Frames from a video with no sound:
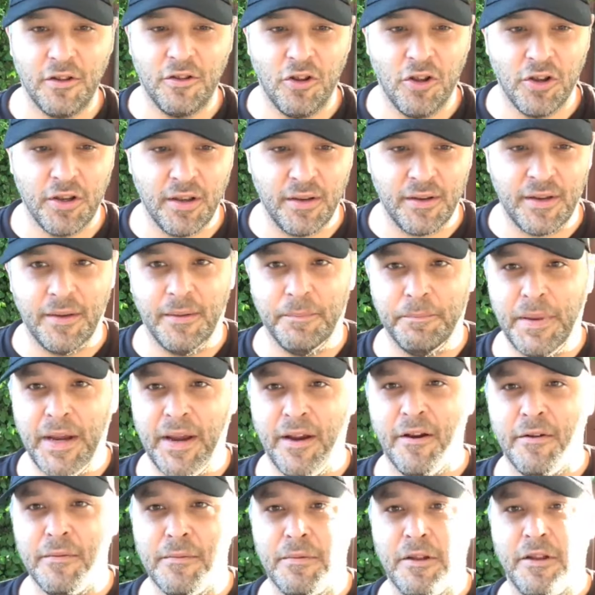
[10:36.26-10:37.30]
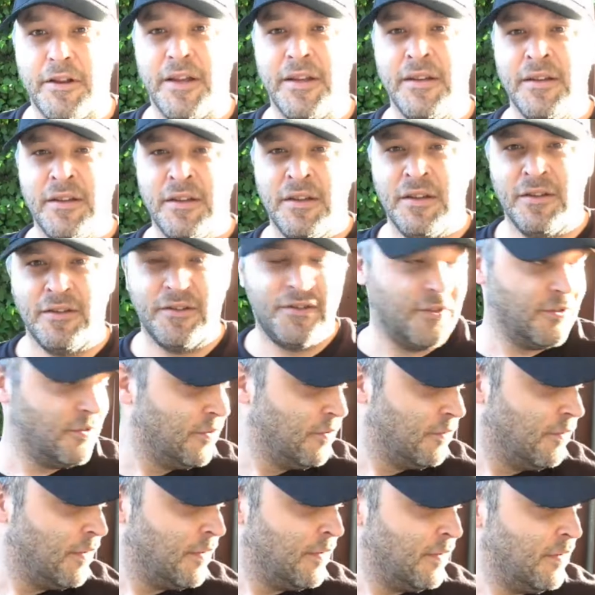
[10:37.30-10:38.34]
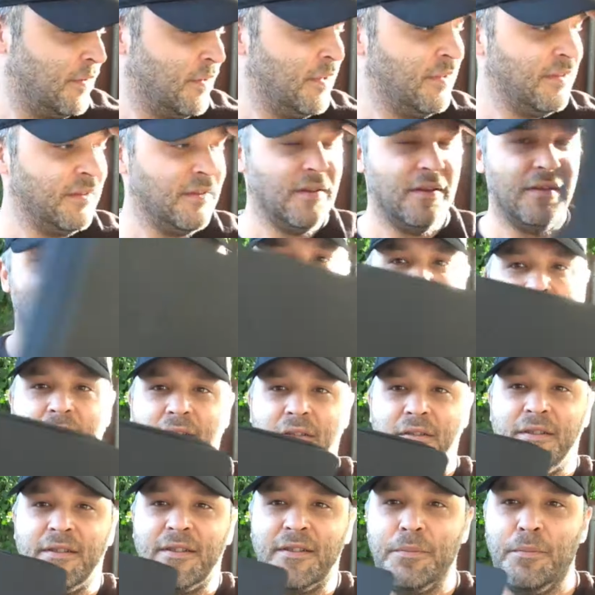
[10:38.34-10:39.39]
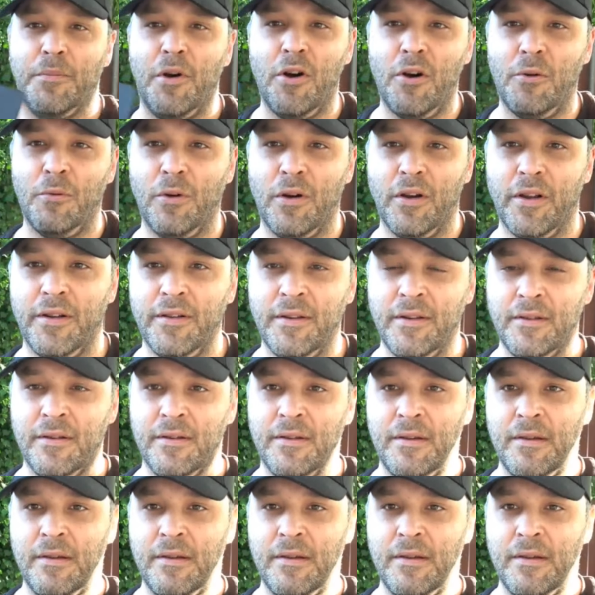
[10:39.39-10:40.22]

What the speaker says: a look comparably to the small one.